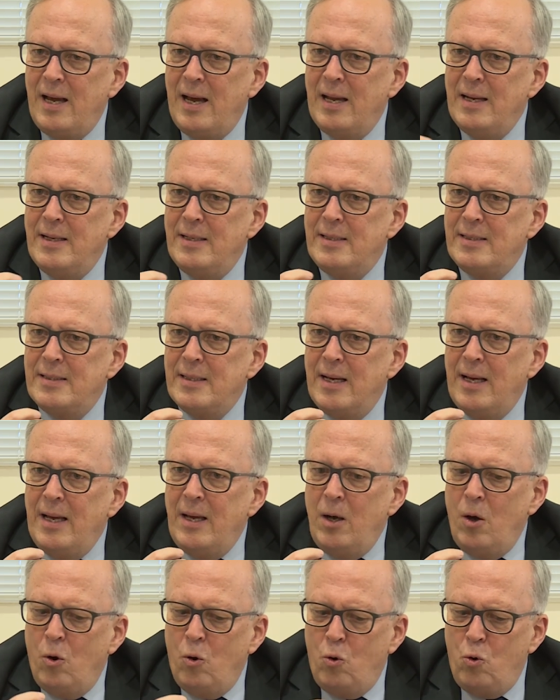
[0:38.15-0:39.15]
and
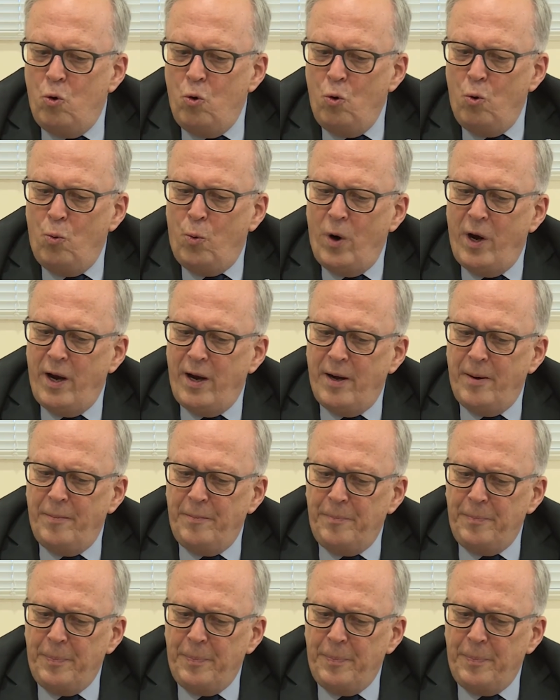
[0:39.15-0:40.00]
who were